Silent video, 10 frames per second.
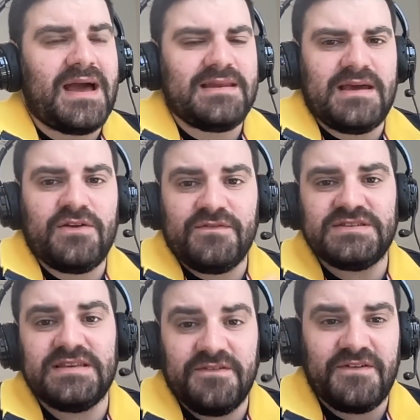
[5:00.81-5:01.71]
and, and
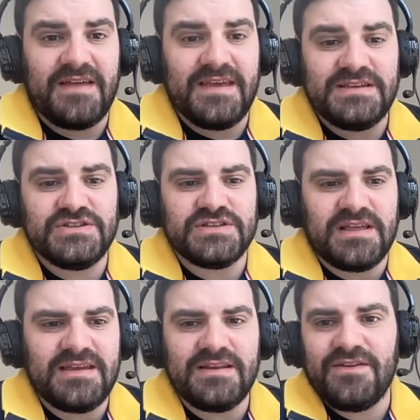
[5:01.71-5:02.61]
obviously the fact that he's just, I
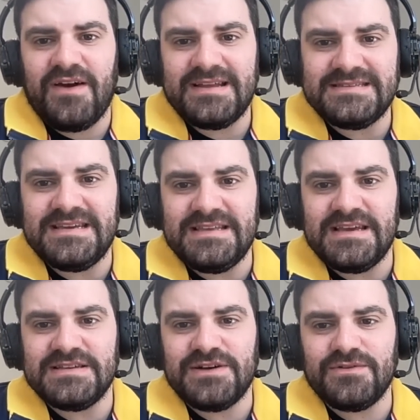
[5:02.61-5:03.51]
think, 19
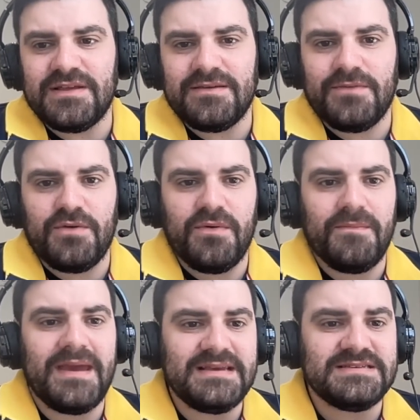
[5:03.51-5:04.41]
years old at the moment
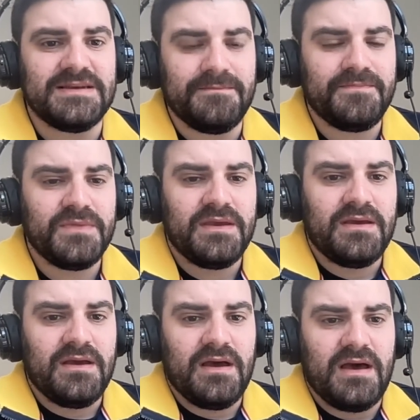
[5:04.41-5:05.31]
makes him
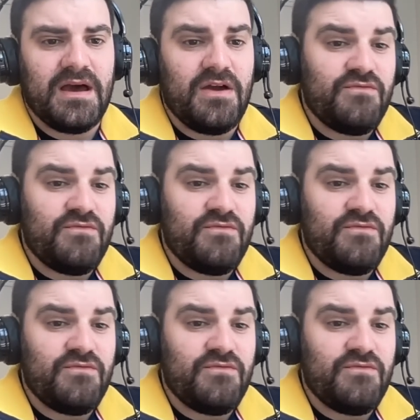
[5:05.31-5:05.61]
a